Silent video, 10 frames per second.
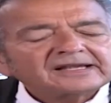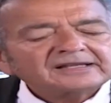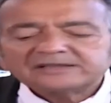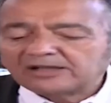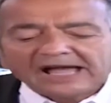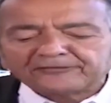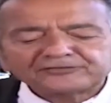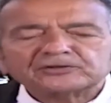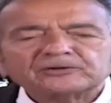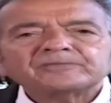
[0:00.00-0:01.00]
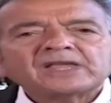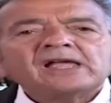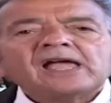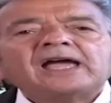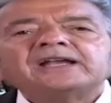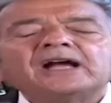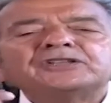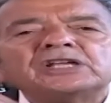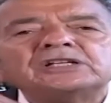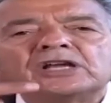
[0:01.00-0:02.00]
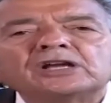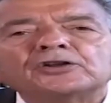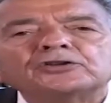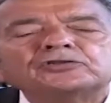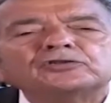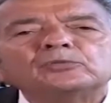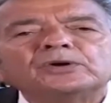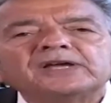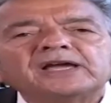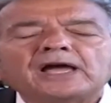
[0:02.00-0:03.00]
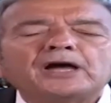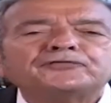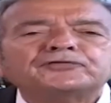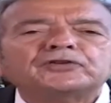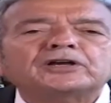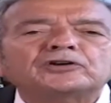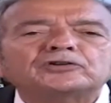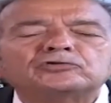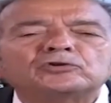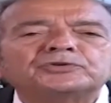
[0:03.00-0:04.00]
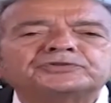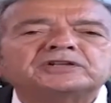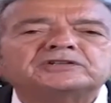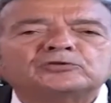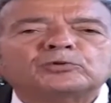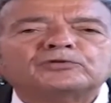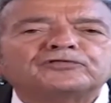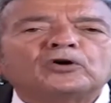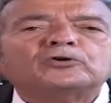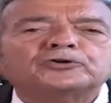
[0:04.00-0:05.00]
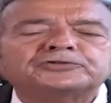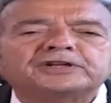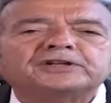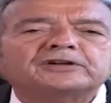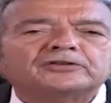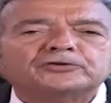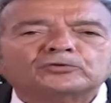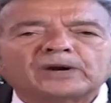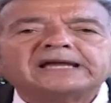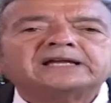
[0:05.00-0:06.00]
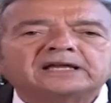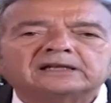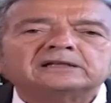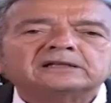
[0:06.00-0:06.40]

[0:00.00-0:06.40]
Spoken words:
They'll have to. And I think they're going to do, when they have to, they're going to do what they did when Volcker did it under Reagan.